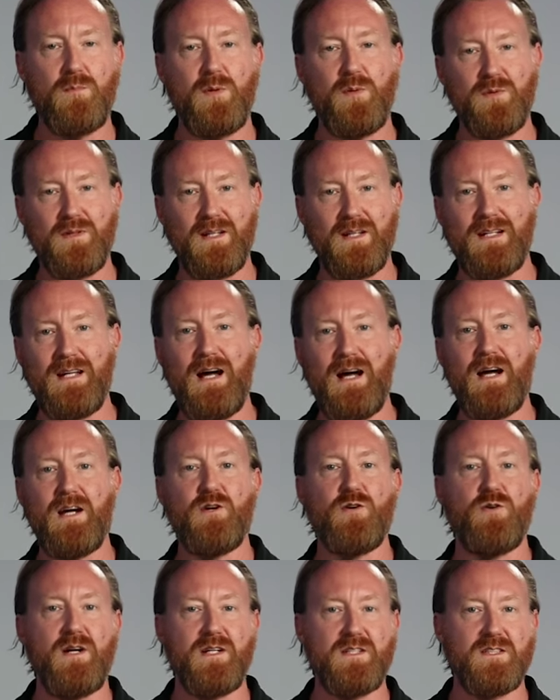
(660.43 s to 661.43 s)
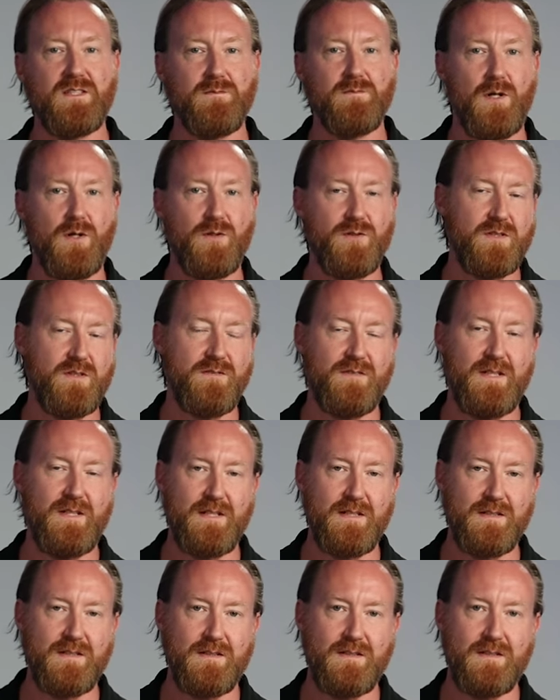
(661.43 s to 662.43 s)
to be with the guy who has the most of
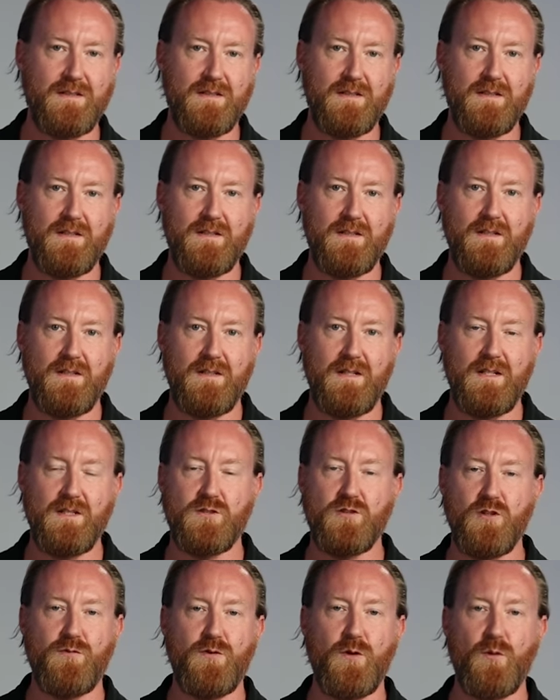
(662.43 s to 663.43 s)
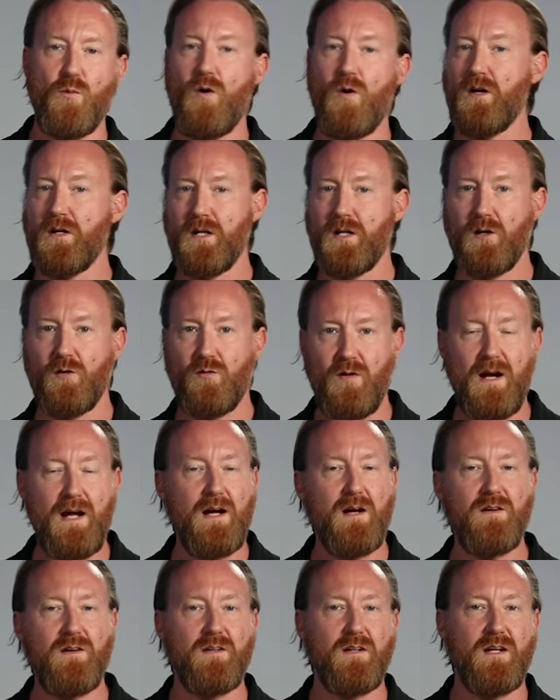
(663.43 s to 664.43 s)
this. And so if you're walking
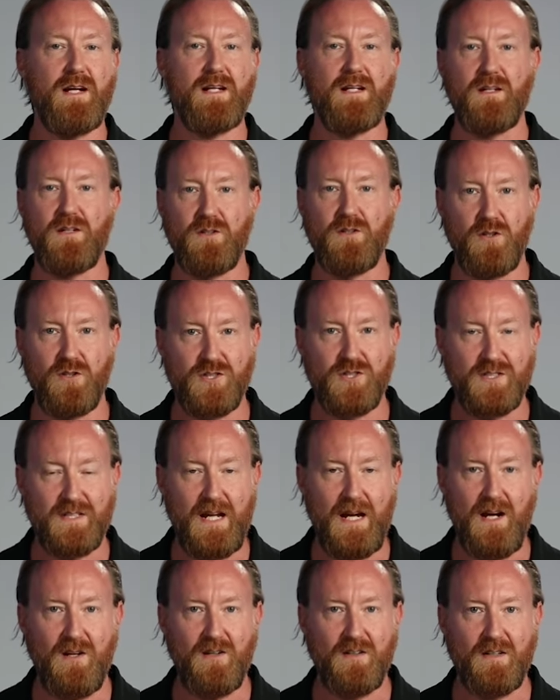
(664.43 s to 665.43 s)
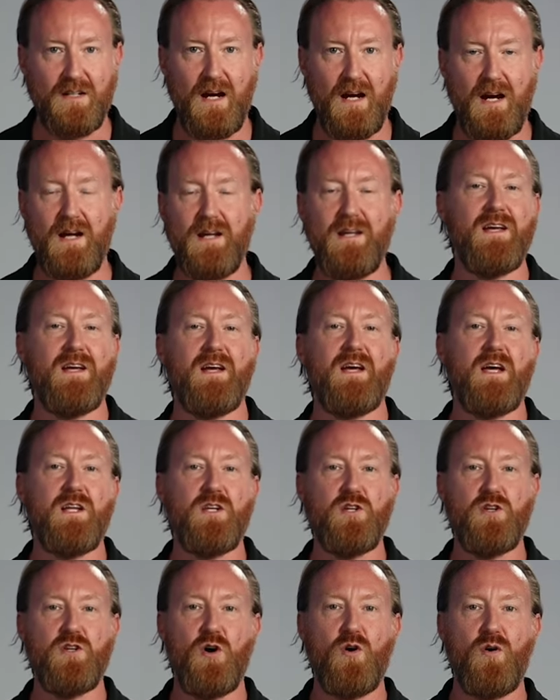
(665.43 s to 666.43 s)
around like you're a scared guy and
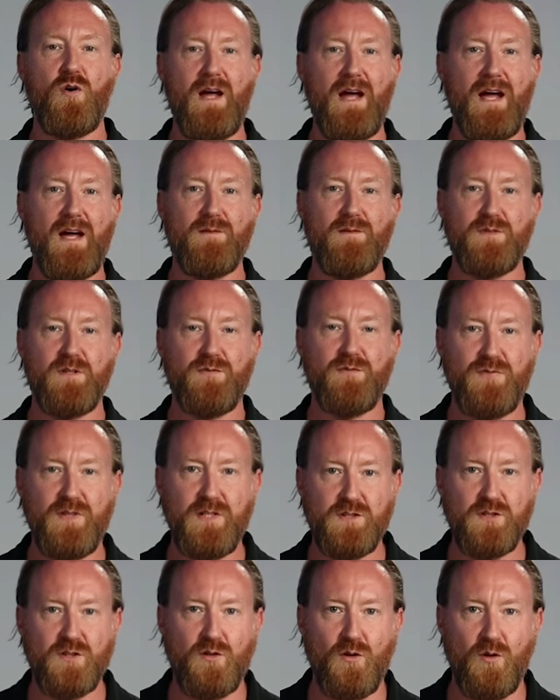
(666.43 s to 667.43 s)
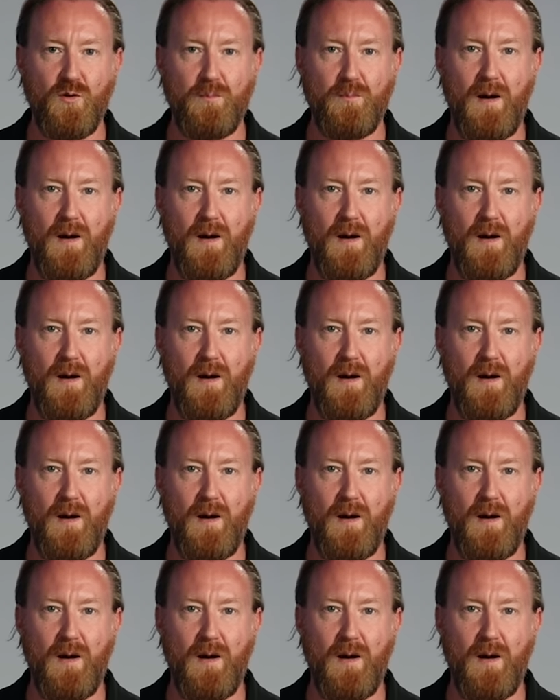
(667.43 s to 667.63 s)
you don't have the physical